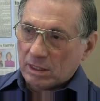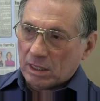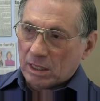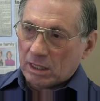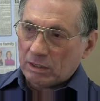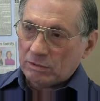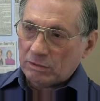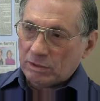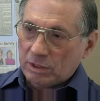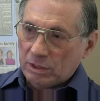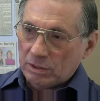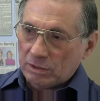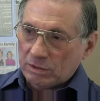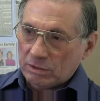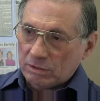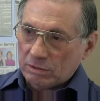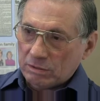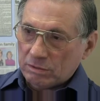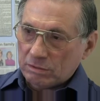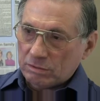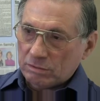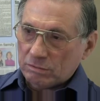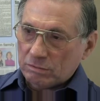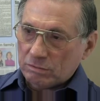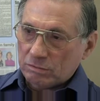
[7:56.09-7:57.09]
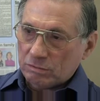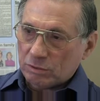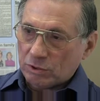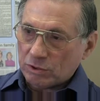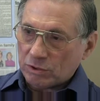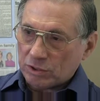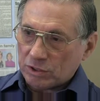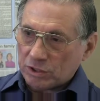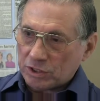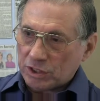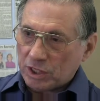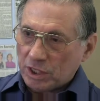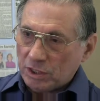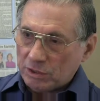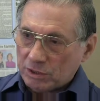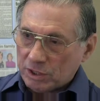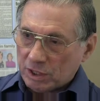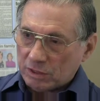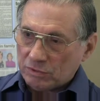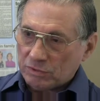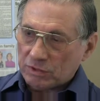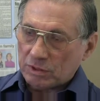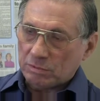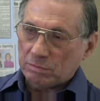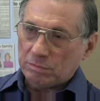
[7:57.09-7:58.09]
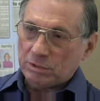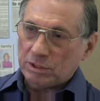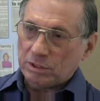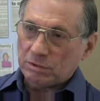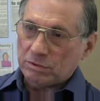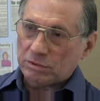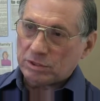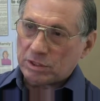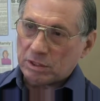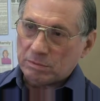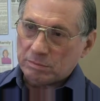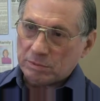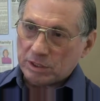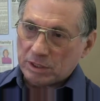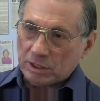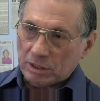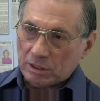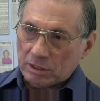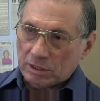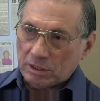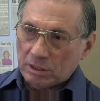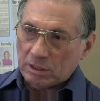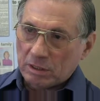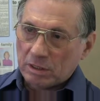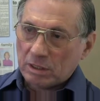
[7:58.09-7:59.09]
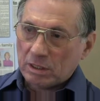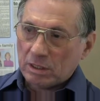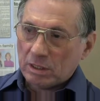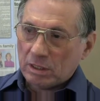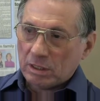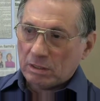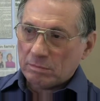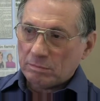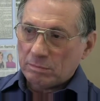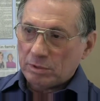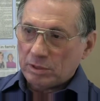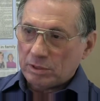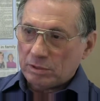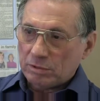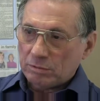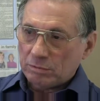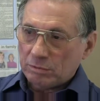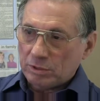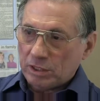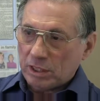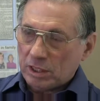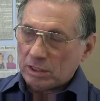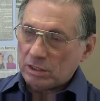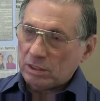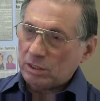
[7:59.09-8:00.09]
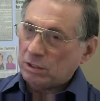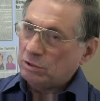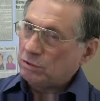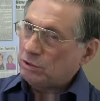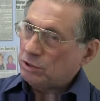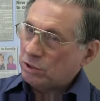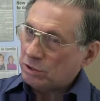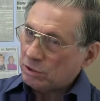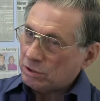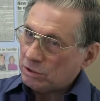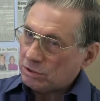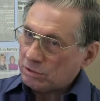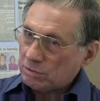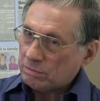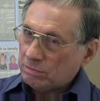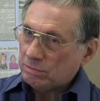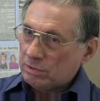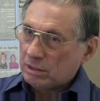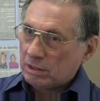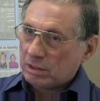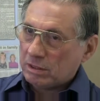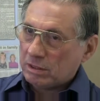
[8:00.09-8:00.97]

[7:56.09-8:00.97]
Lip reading: I really wasn't keen to have somebody else coming in, but we had no choice.